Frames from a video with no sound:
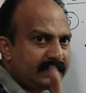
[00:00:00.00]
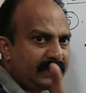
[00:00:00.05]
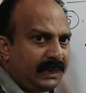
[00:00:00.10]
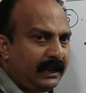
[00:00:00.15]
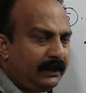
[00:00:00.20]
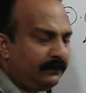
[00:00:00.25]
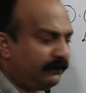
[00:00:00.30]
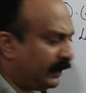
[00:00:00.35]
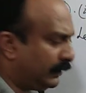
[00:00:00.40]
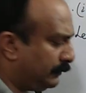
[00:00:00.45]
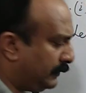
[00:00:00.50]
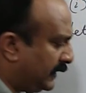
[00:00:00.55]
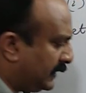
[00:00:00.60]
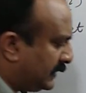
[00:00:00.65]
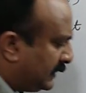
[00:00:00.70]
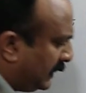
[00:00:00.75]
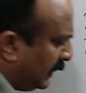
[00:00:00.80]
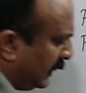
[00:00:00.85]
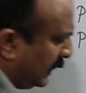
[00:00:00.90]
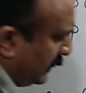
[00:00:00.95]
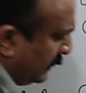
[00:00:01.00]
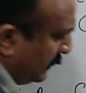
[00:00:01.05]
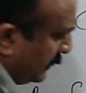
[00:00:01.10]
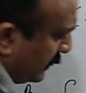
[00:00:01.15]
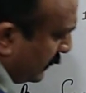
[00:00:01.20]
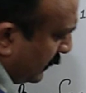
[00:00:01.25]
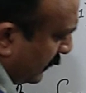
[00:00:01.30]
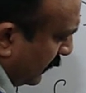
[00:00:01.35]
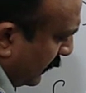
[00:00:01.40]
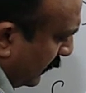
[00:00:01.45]
sign will be
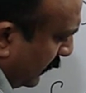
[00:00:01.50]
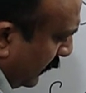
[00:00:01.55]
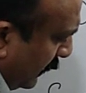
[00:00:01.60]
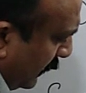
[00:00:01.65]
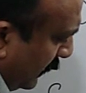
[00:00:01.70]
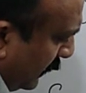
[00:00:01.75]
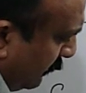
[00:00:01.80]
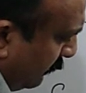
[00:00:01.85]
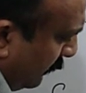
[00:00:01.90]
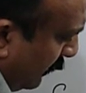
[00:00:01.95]
changed. It